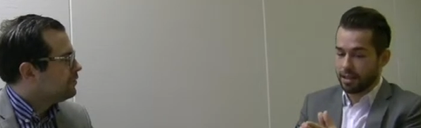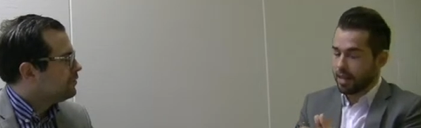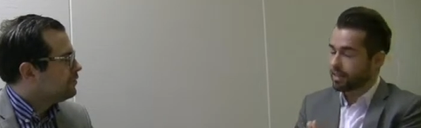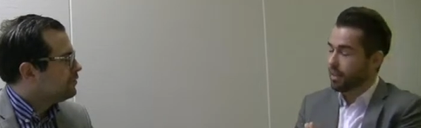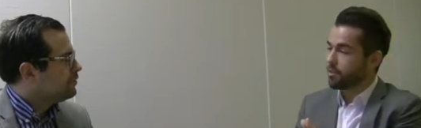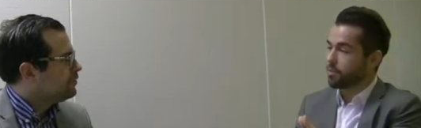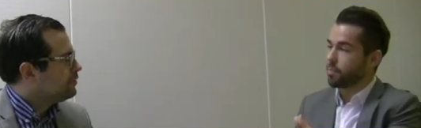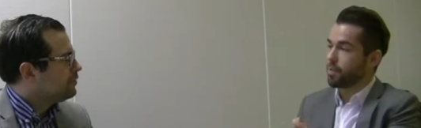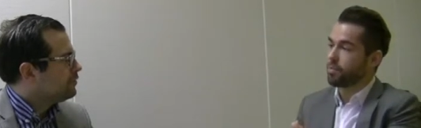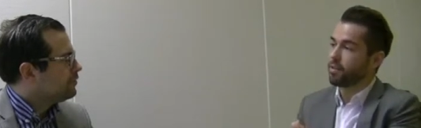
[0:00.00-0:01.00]
Speaker 1: that kind
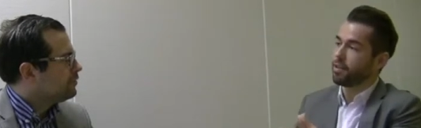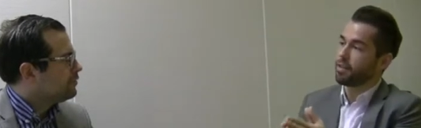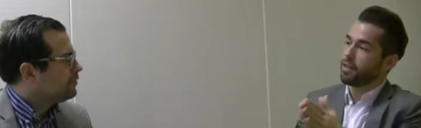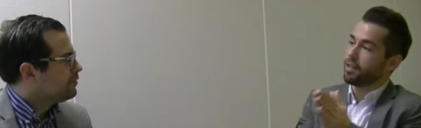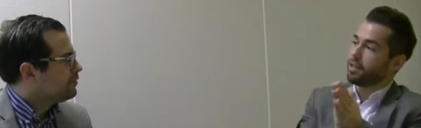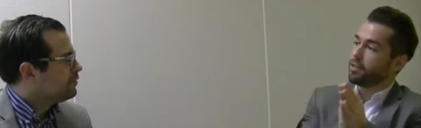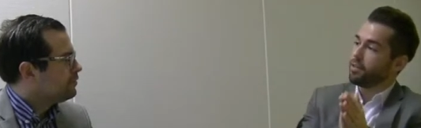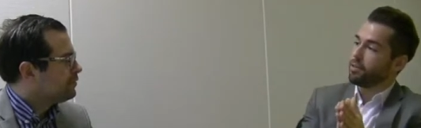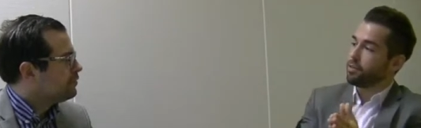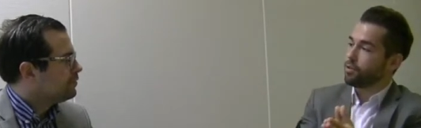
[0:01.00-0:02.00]
of people
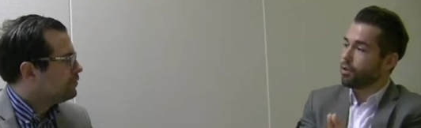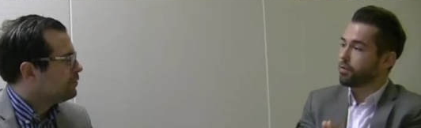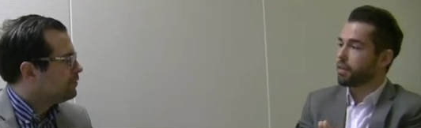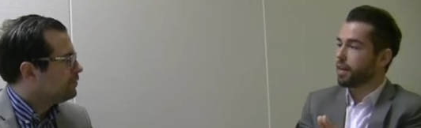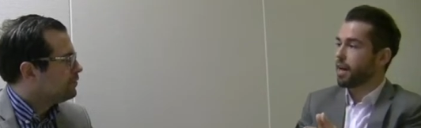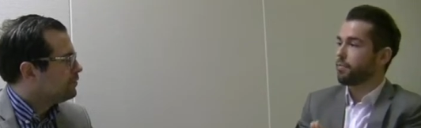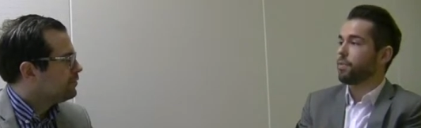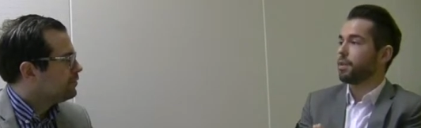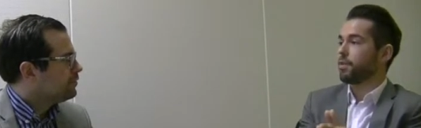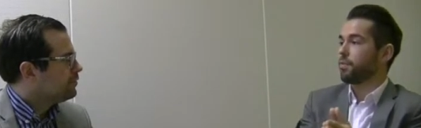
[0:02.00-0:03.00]
don't
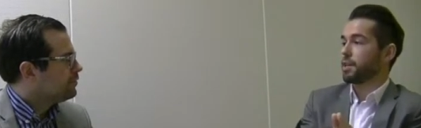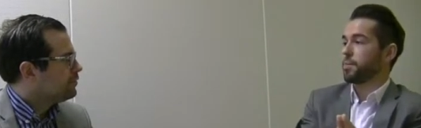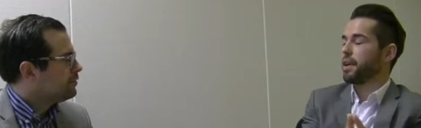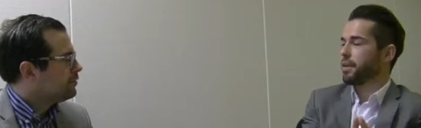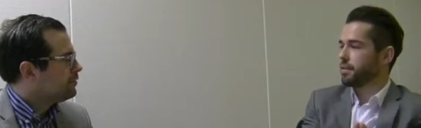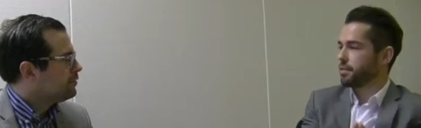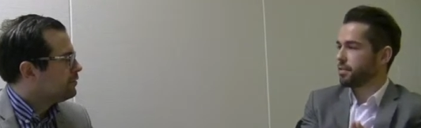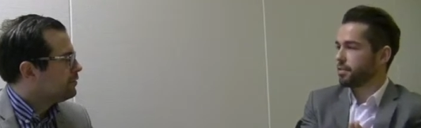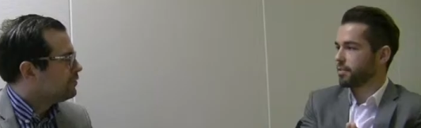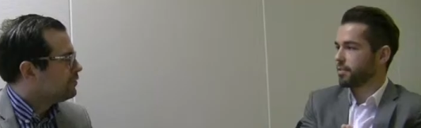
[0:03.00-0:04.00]
have enough
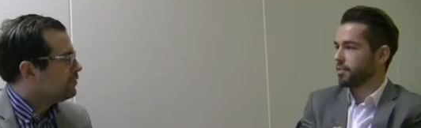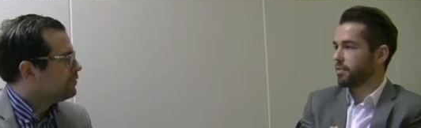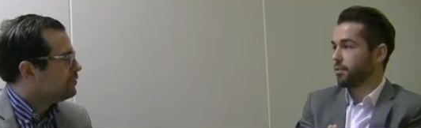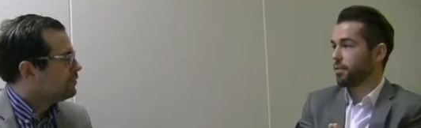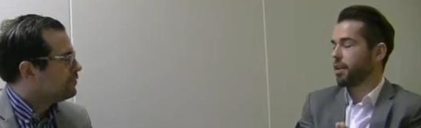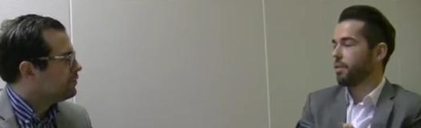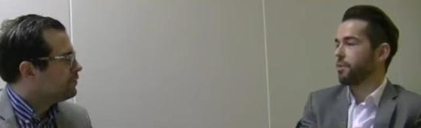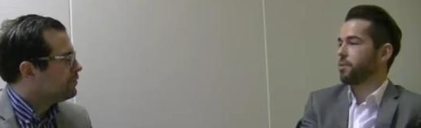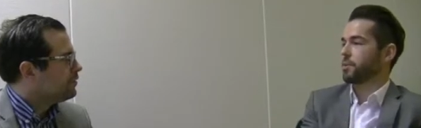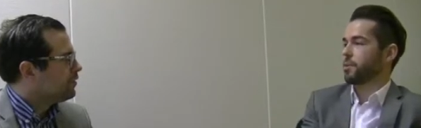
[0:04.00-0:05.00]
experience. Mm. Don't have
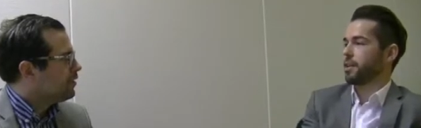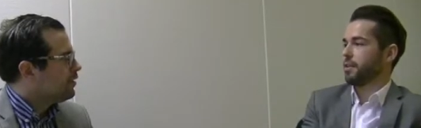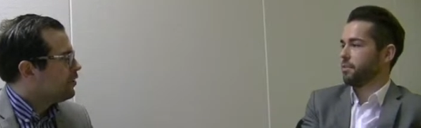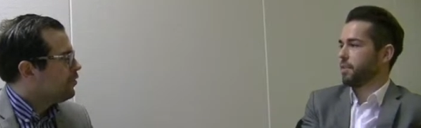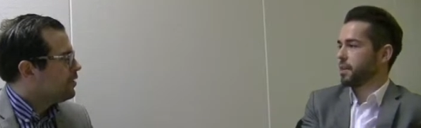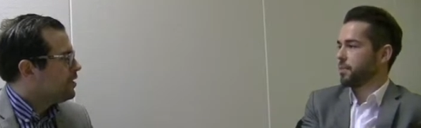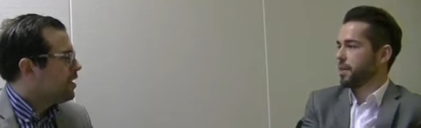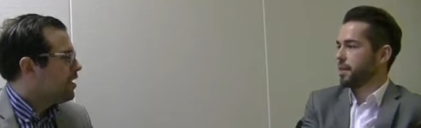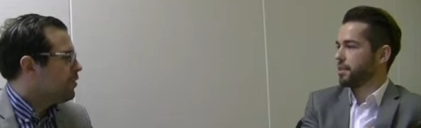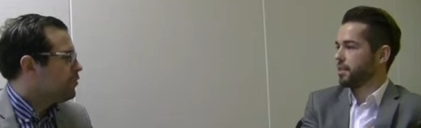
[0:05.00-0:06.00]
enough, enough experience.
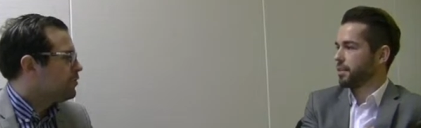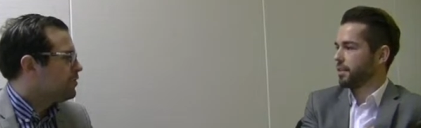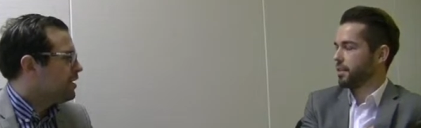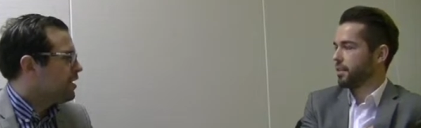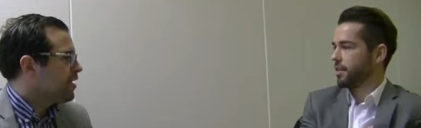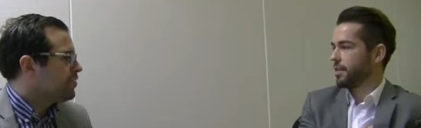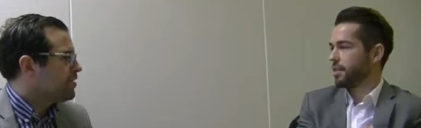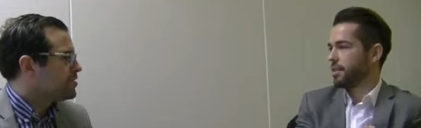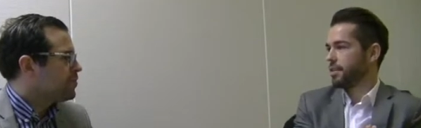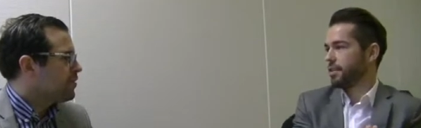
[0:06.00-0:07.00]
Yeah,
Speaker 2: or they have
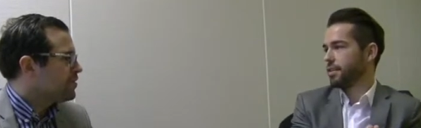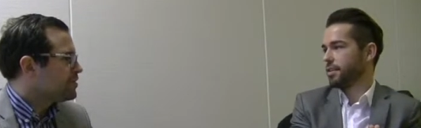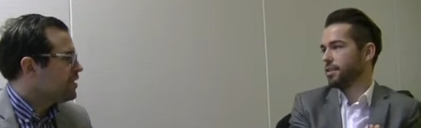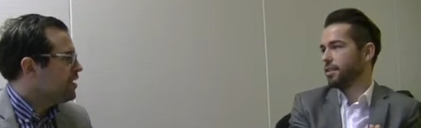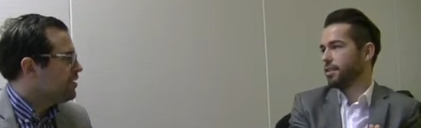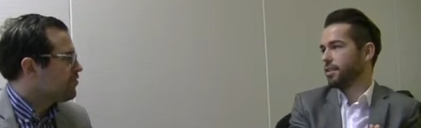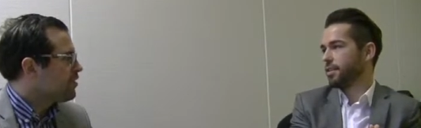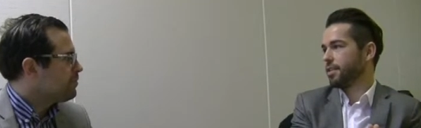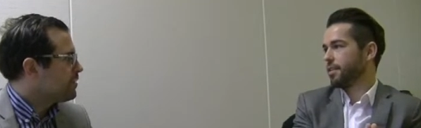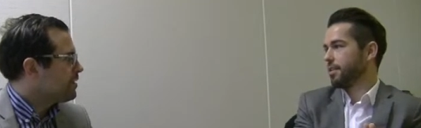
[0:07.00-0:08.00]
experience in
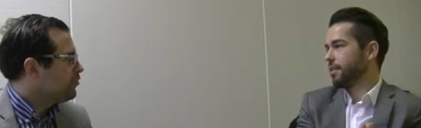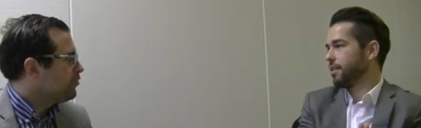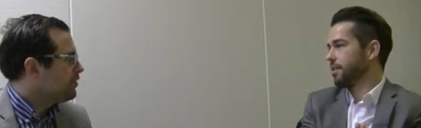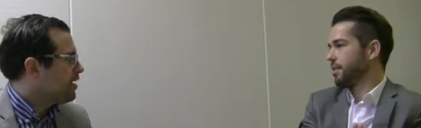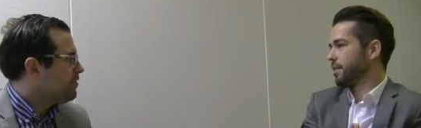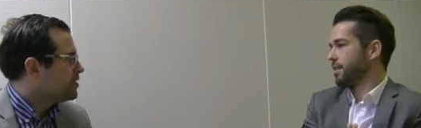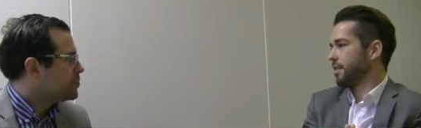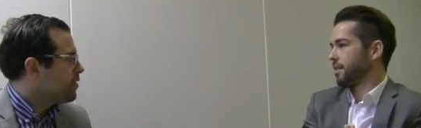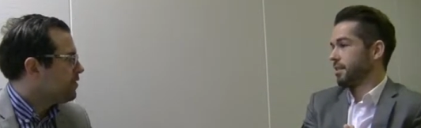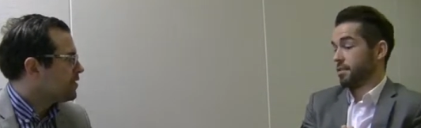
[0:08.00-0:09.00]
leadership, but they don't have
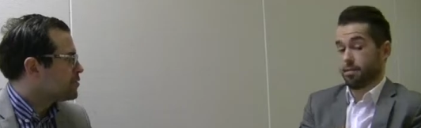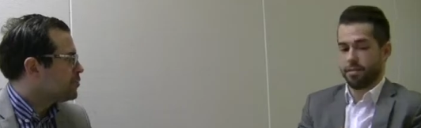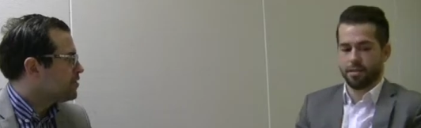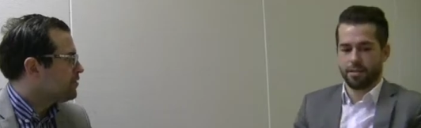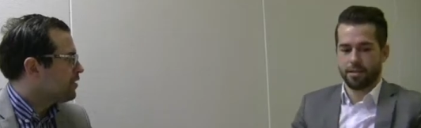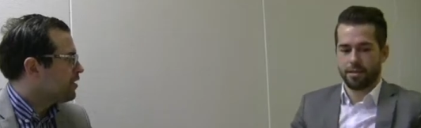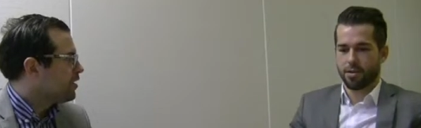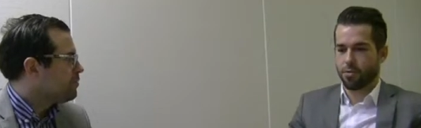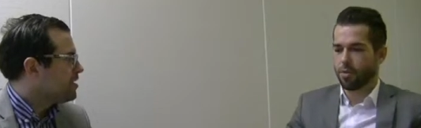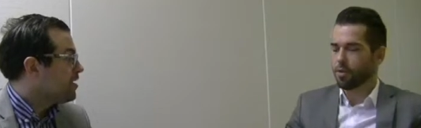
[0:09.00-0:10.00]
experience with
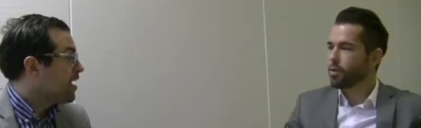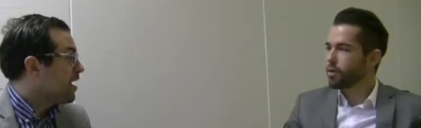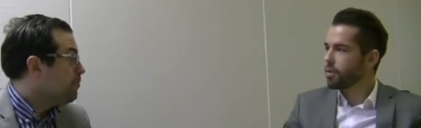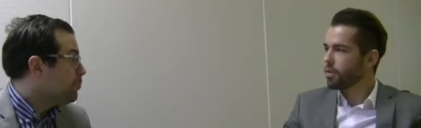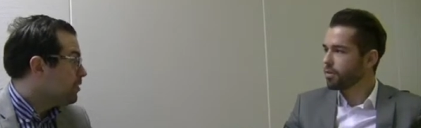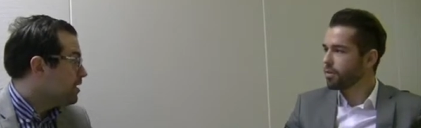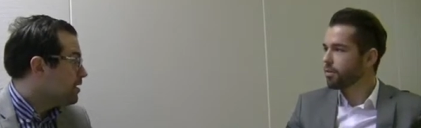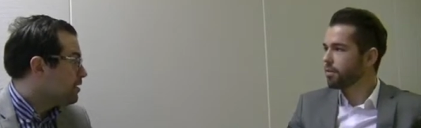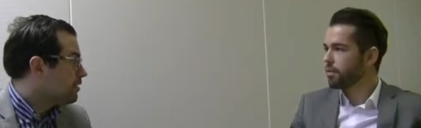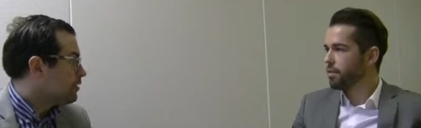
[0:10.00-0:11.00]
uh, being an
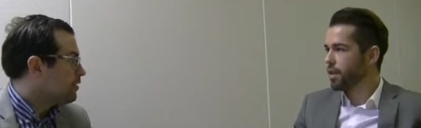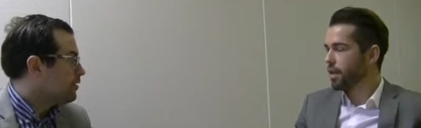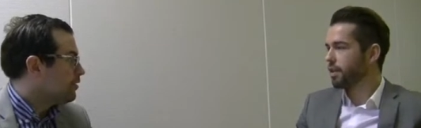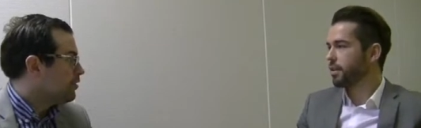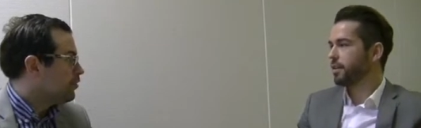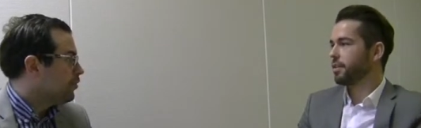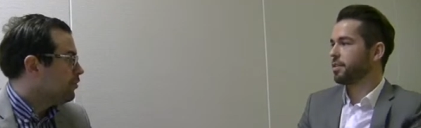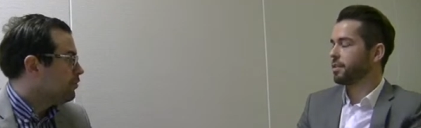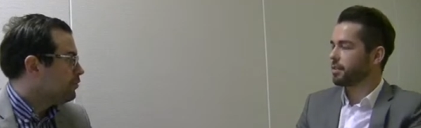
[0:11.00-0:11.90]
employee. Yeah. You know,